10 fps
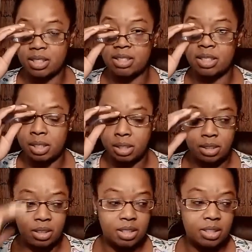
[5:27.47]

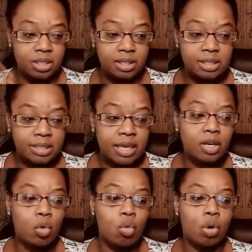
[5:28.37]
deceit,
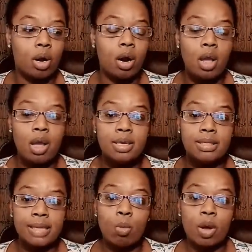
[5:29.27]
or
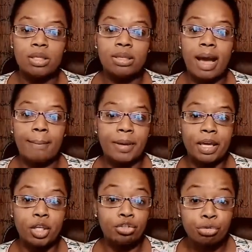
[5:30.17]
someone's not being
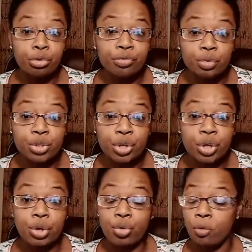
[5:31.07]
truthful to you.
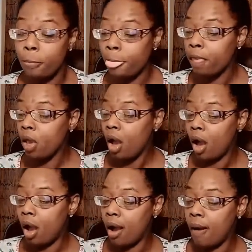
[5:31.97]

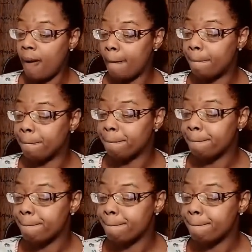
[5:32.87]
Um,
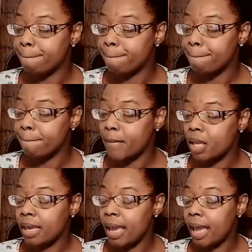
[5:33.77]

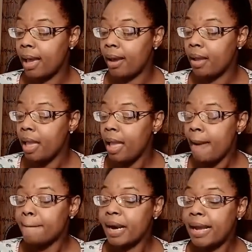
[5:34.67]
yeah. But I
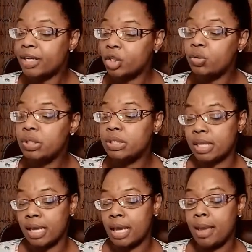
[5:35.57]
do see
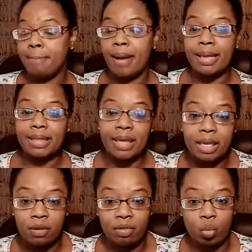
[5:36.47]
by the end of the
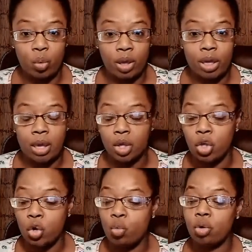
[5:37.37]
week, you will
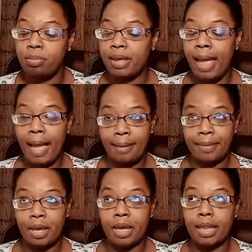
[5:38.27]
be happy.
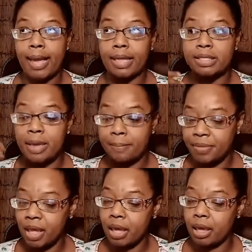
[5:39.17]
Like something,
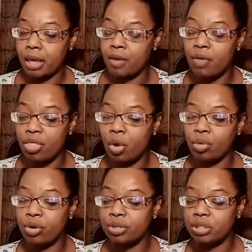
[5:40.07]
even though there's
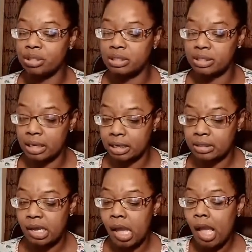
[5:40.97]
deceit,
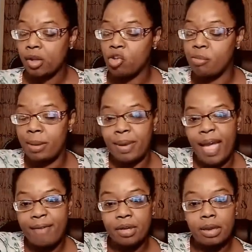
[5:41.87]
you may be having like
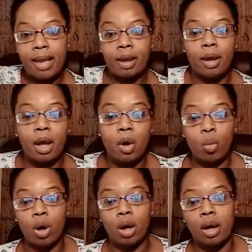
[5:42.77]

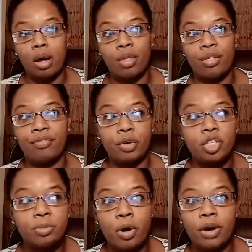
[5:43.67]
the first part of
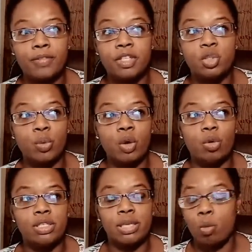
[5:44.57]
this week where
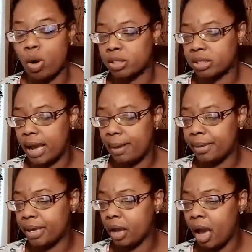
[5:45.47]
someone's not being
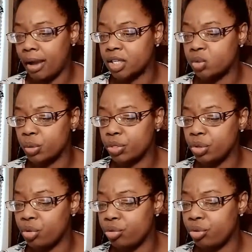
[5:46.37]
honest with you. They're
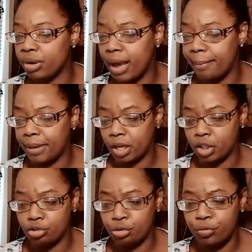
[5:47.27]
not being truthful
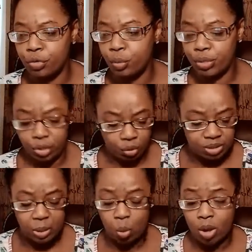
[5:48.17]
with you. Someone's
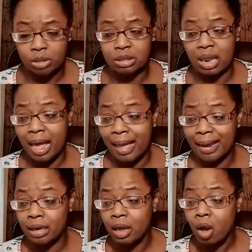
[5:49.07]
lying
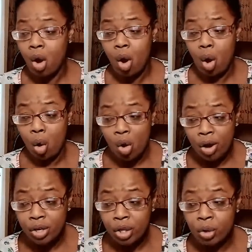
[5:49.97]
on you
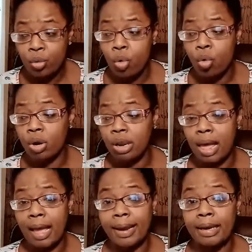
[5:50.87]
or lying
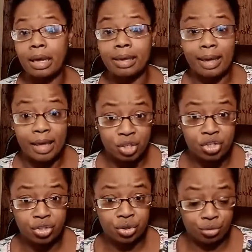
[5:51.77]
against you.
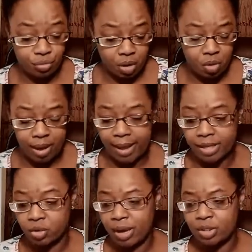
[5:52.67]
Okay. So I do
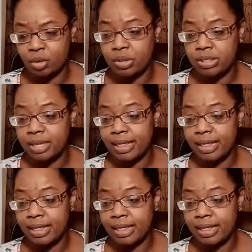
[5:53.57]
see that.